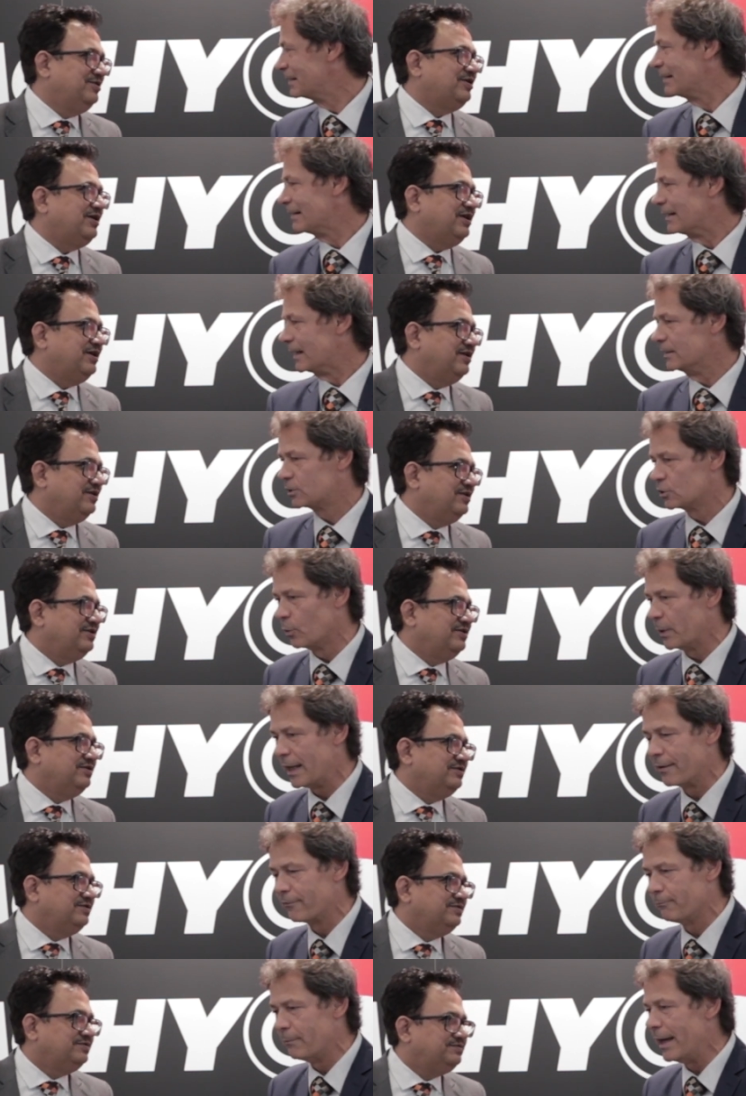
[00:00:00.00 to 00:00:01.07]
Speaker 1: Okay. And so we
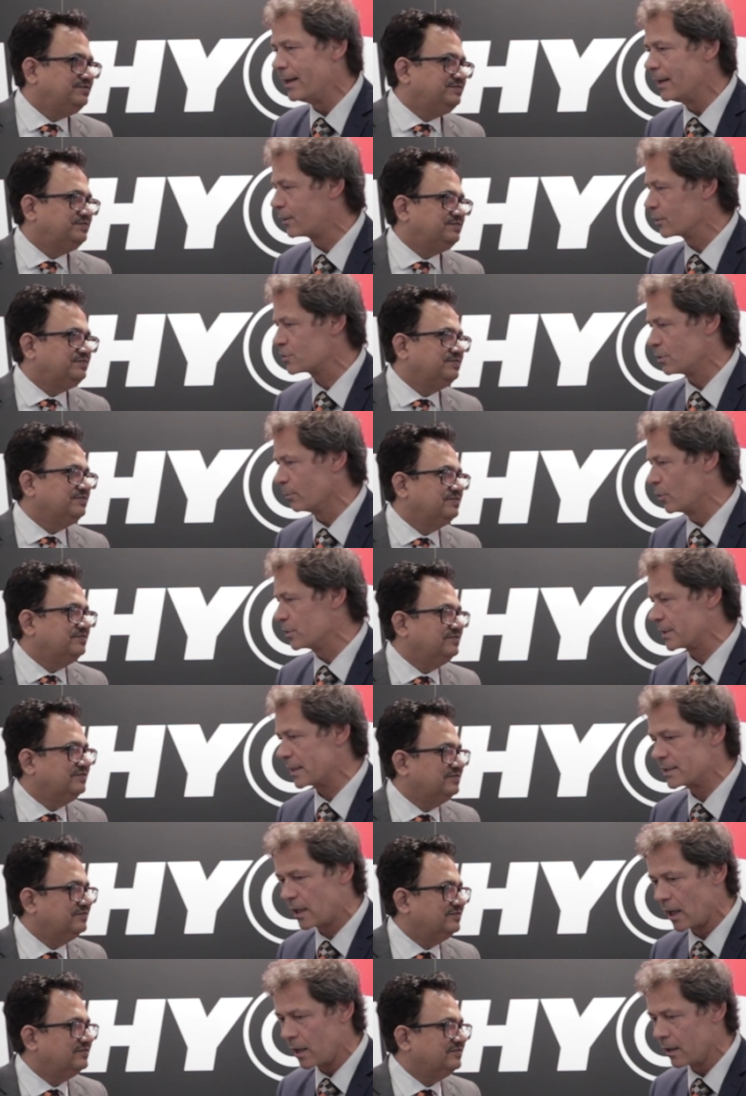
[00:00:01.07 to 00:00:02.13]
have many customers
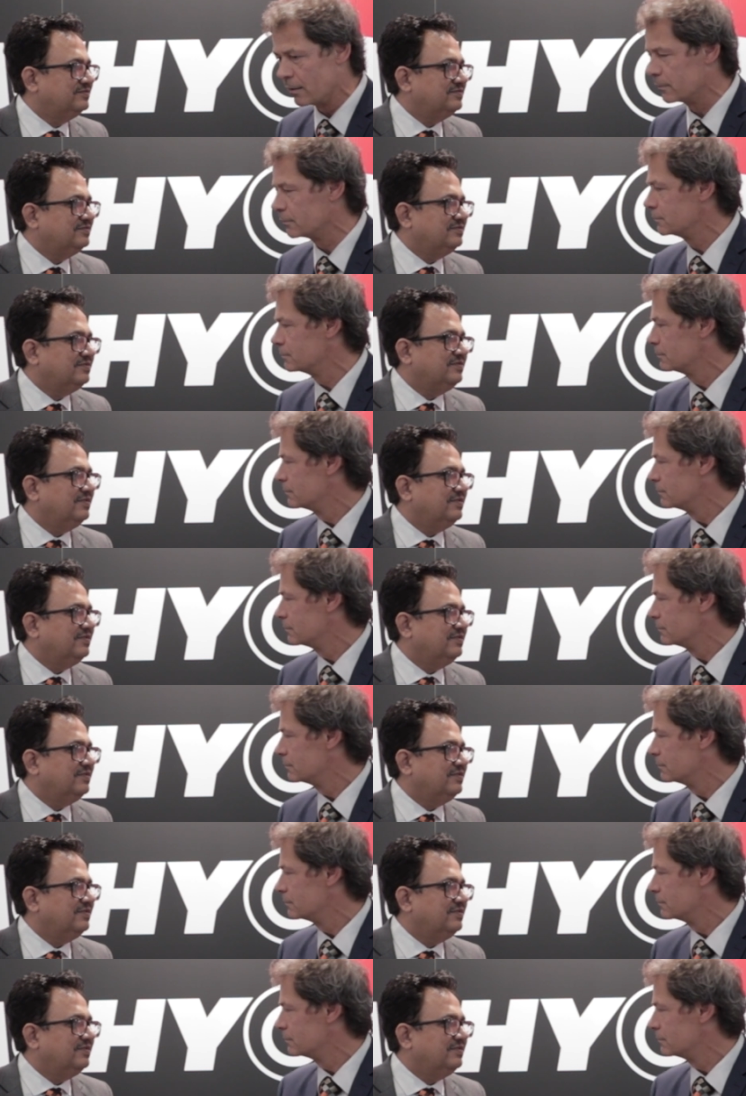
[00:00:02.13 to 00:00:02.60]
asking,